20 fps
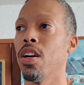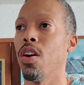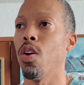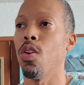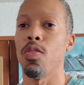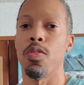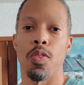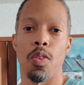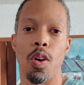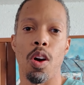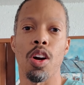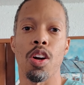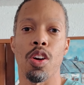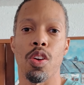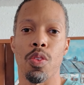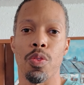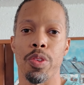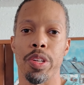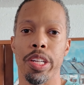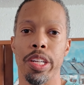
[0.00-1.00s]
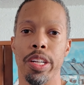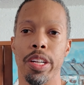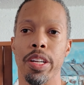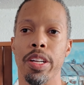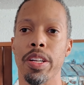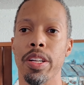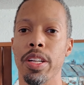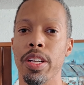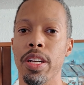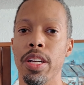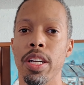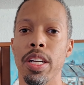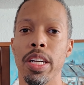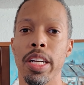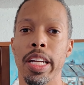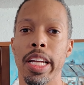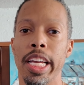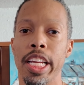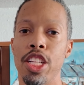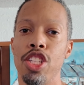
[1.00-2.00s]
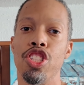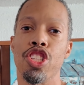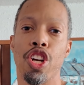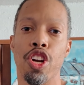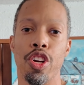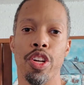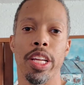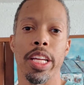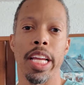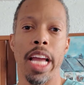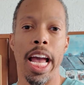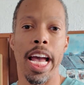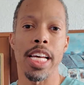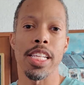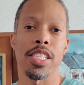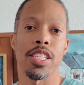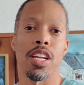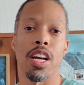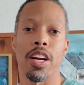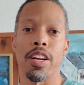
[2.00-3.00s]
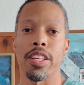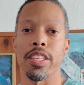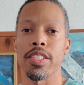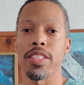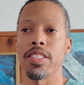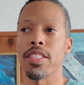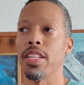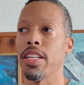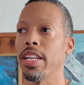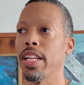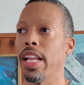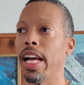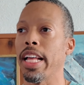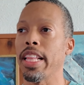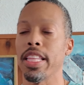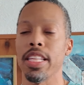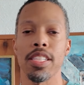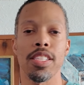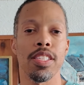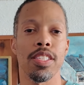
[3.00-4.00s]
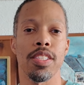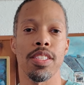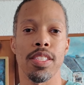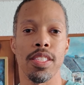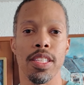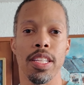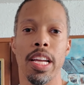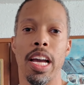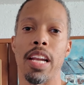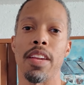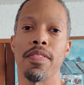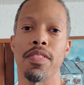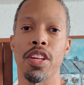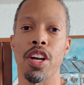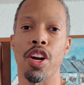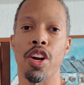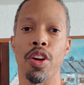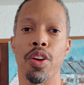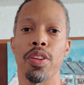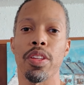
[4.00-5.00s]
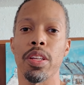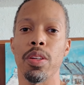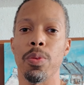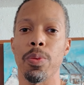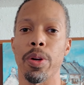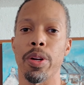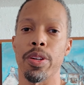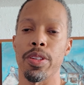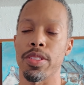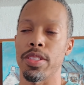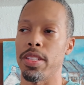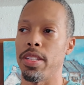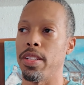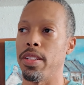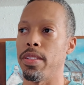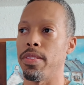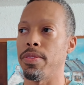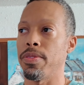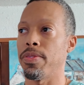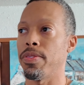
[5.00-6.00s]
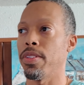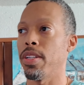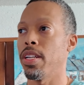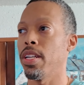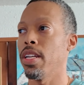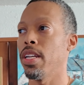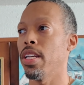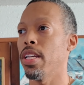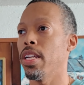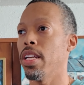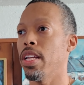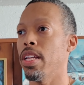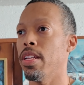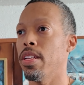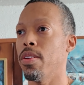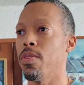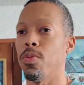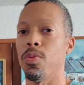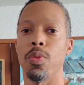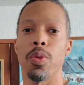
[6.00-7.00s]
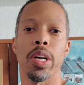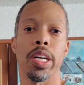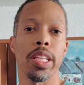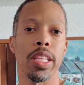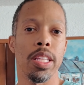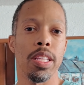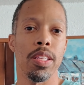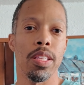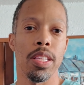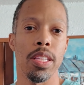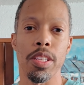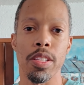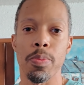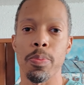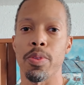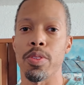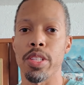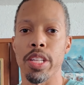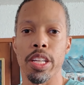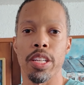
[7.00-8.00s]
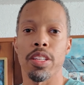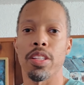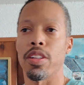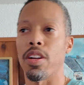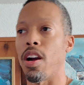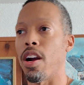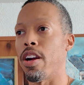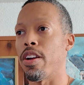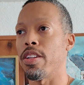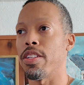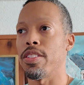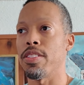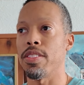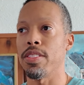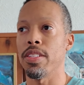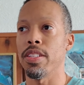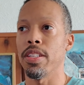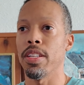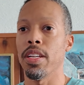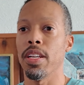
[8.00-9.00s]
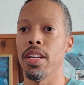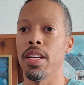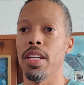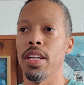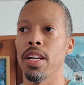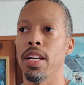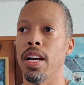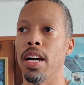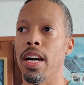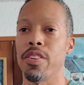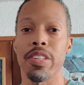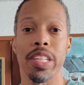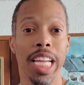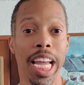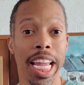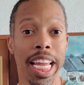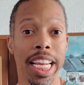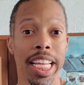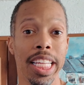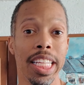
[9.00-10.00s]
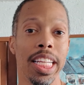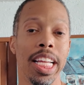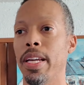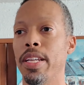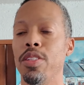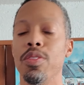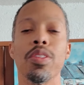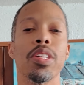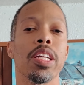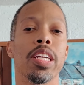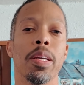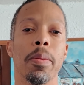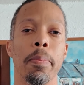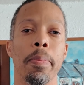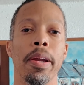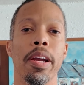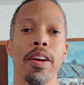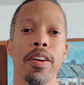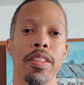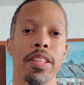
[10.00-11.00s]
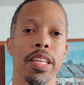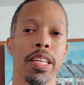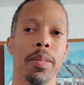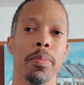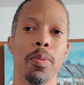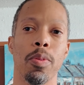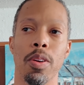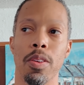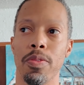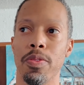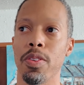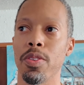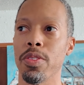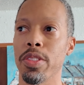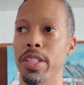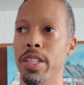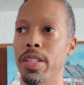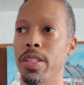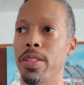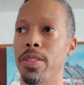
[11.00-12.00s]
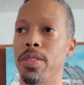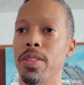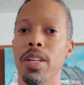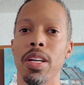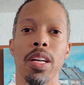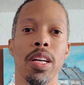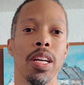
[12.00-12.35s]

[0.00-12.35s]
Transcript: overall career and journey as an artist. Like, this is kind of the early works of what this particular artist created, and you can compare the portfolio